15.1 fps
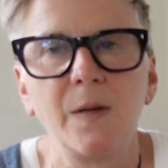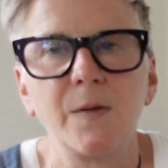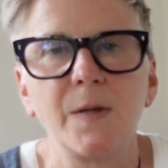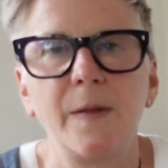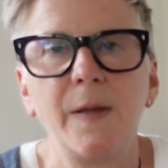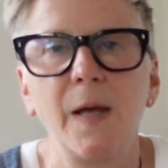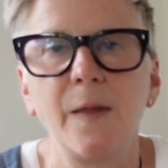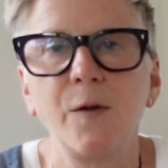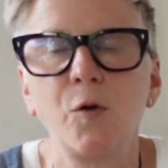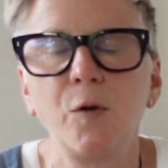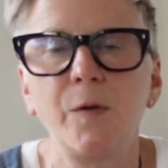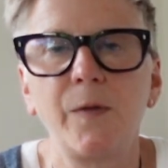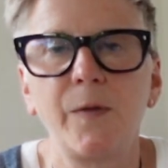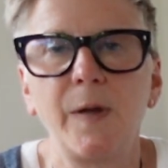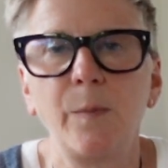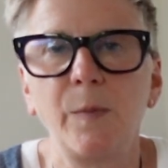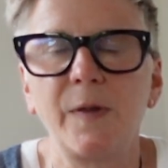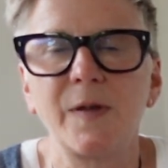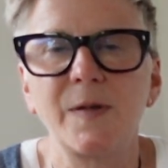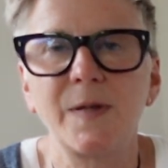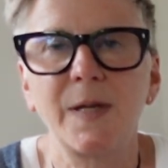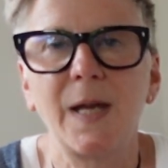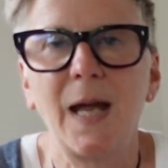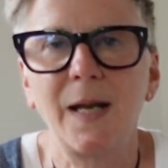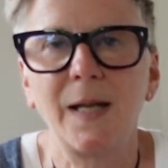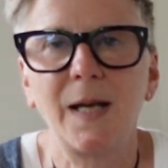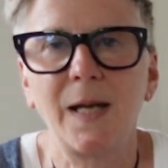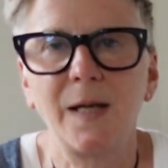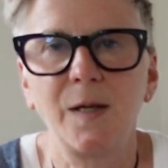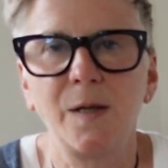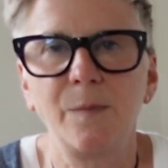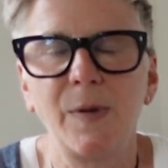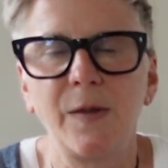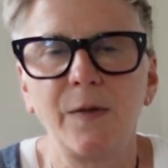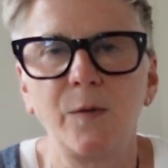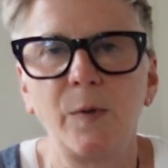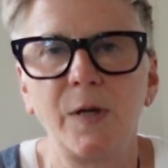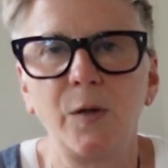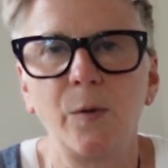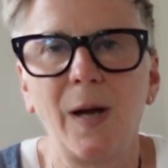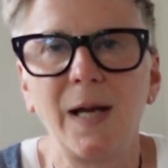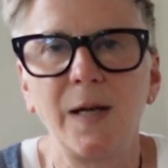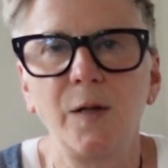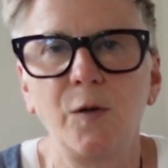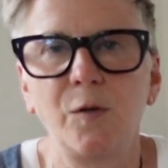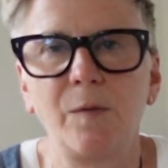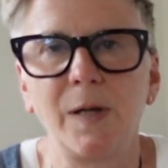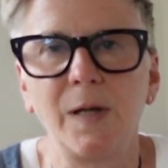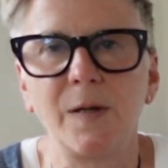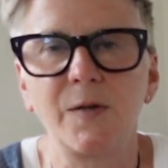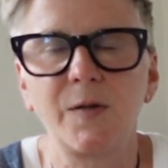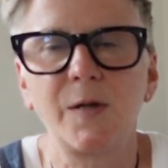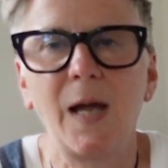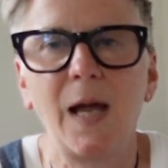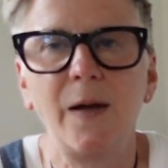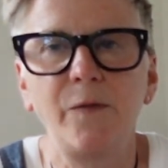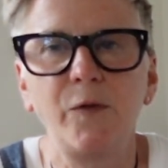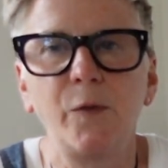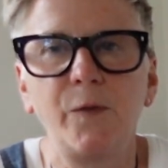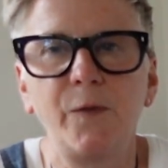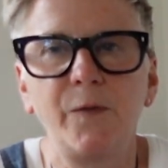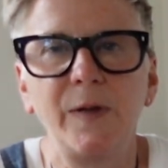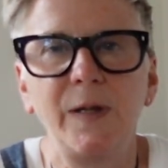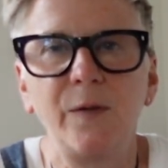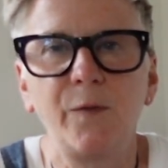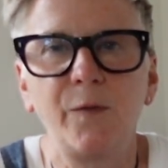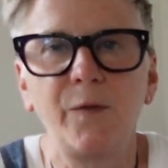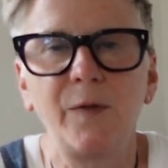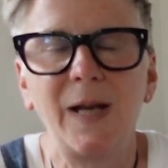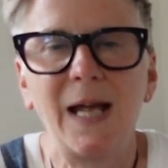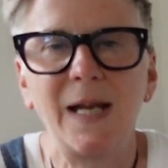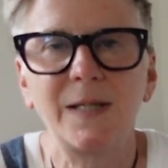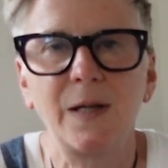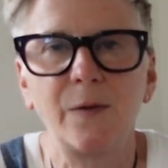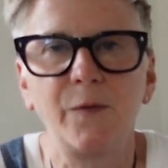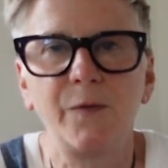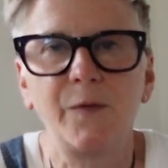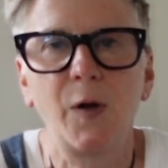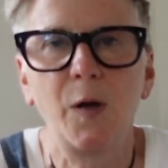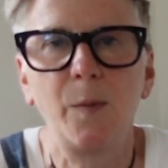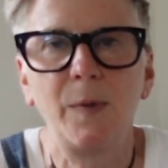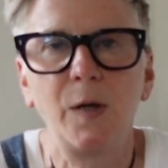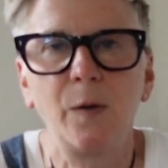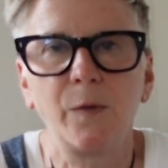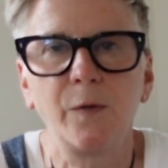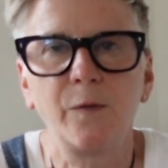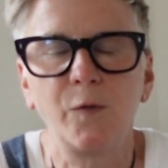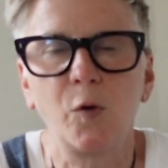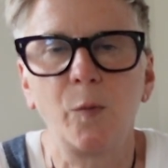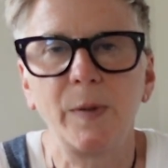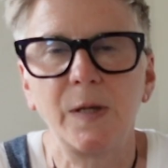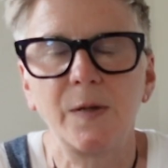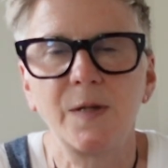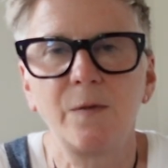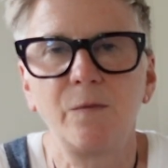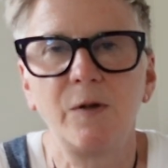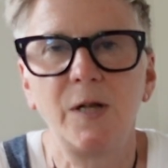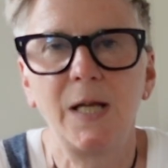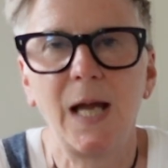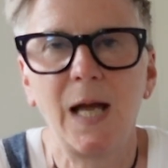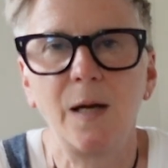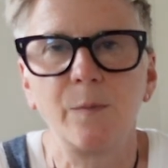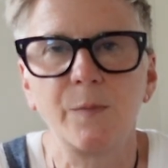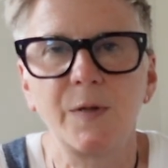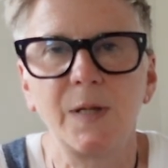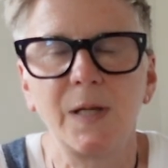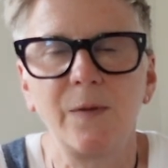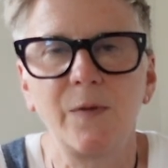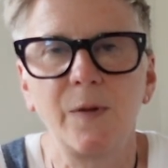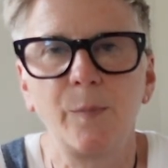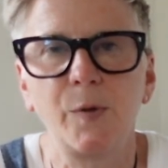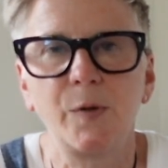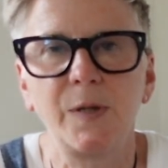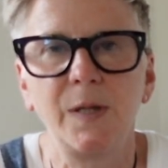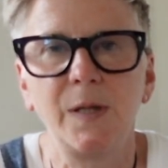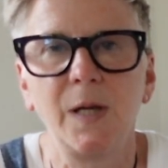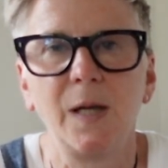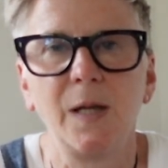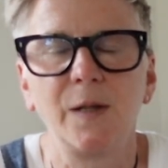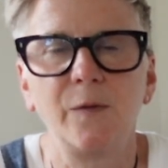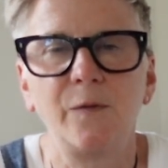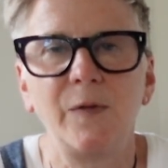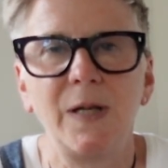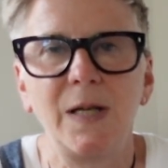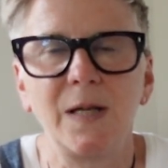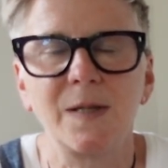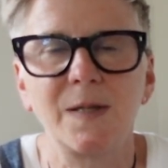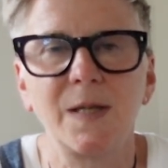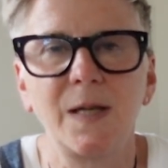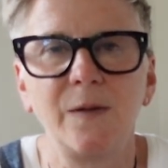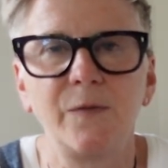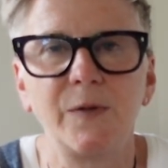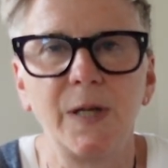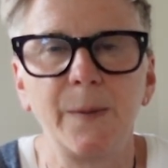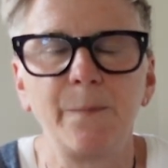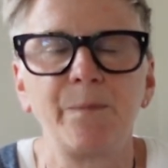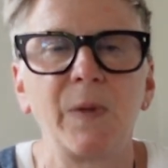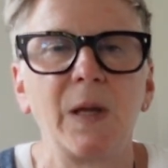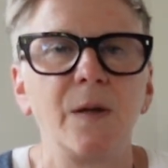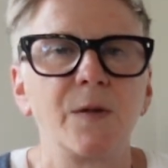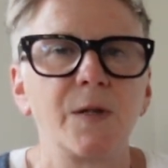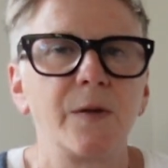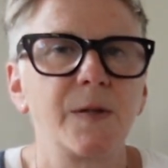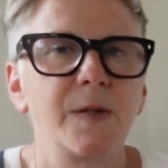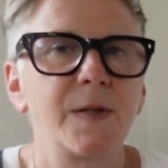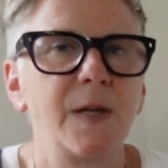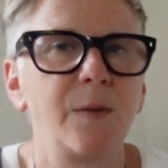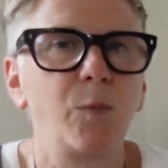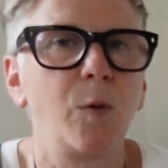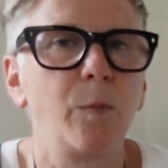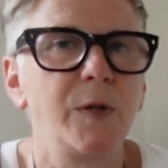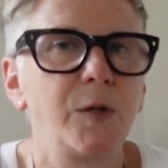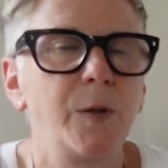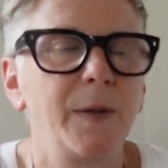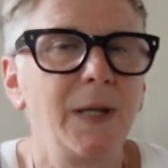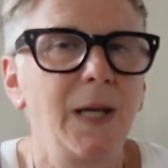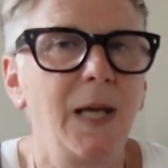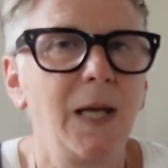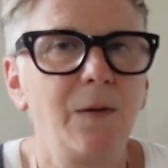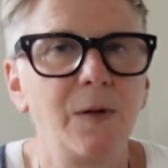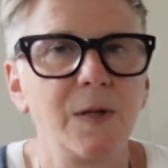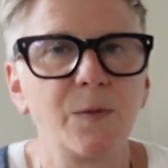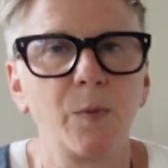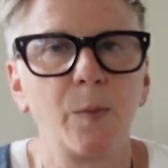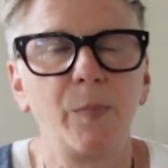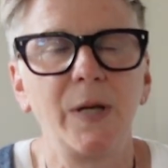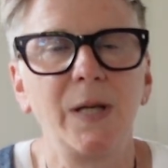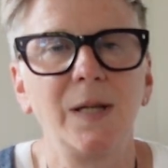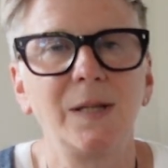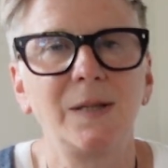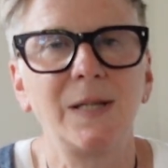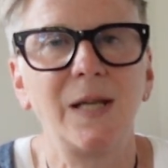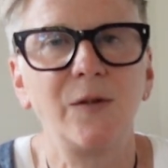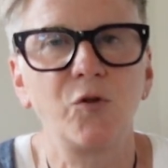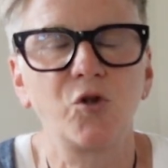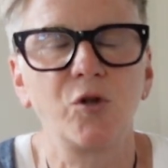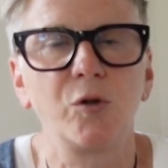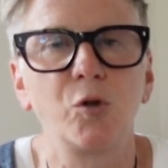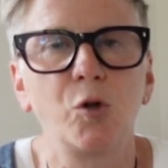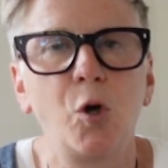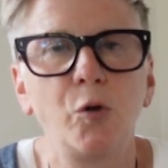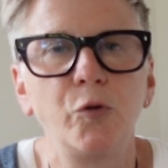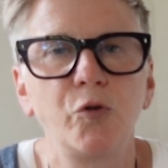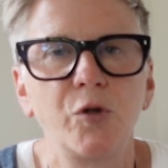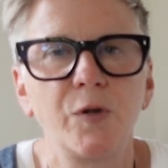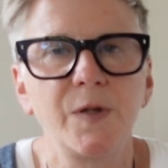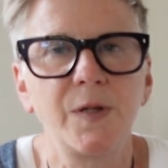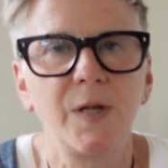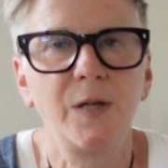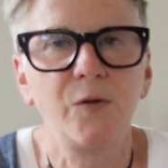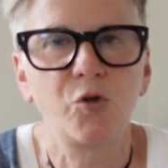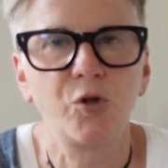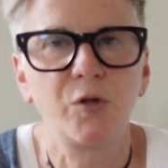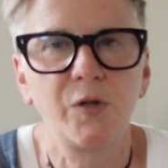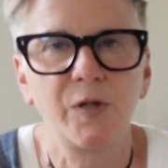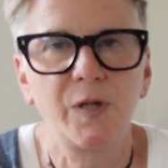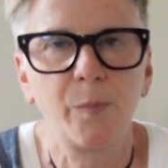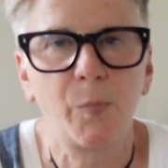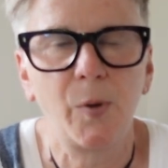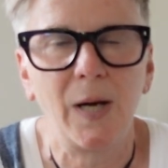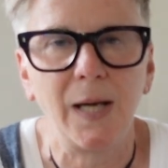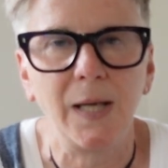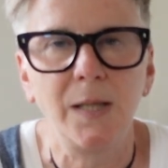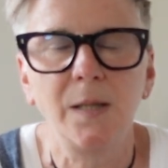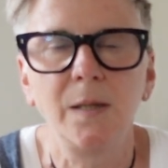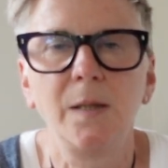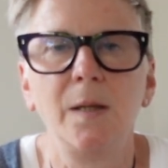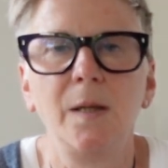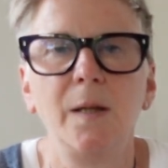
So the other good thing with the scan and anchor method when you're anchoring is to have your feet flat and firmly on the floor, because it really helps to give the body the feeling of safety. So as I said, what we're doing here is we're bringing attention, conscious attention to the brain.